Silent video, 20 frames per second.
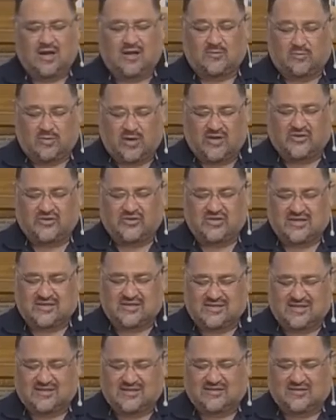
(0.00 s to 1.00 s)
brothers and
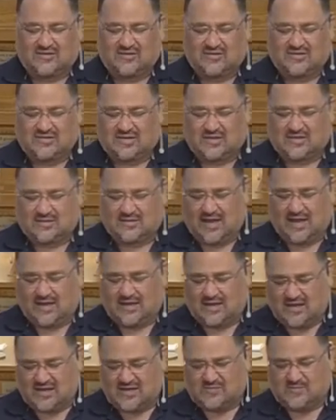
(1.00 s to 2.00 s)
sisters and
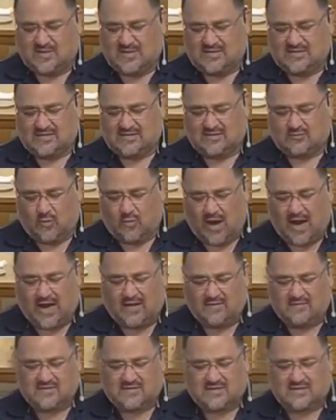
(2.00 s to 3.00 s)
husbands and
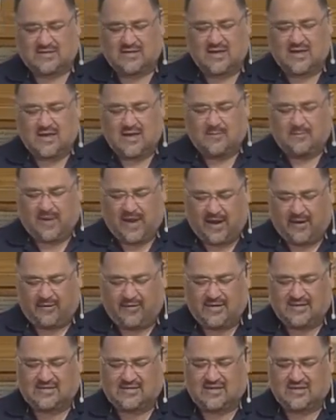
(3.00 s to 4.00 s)
wives and
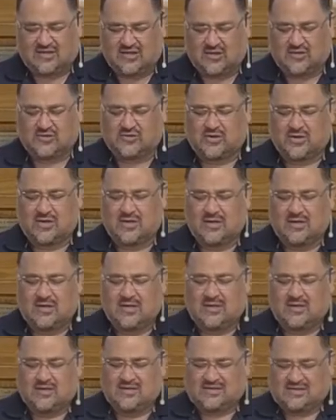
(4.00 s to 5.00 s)
parents and children,
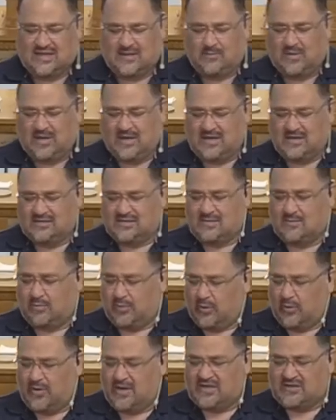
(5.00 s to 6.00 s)
siblings,
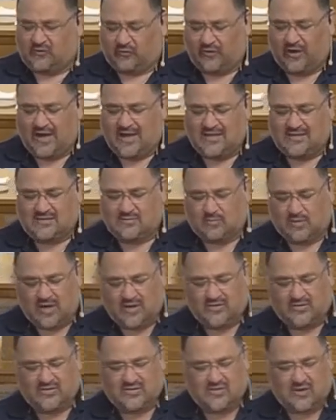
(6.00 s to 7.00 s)
employees, friends,
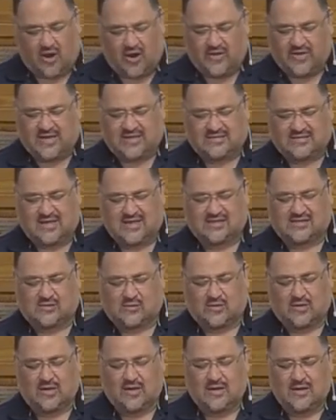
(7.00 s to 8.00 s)
brothers, all these things,
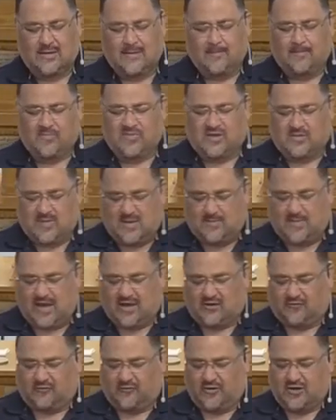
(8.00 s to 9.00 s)
Lord, to be
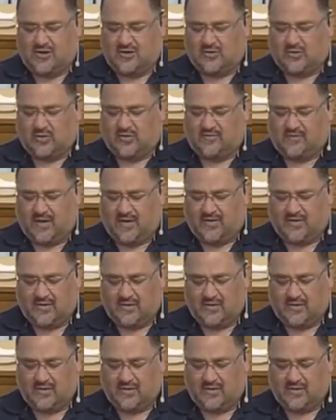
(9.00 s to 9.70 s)
better for you, Lord Father.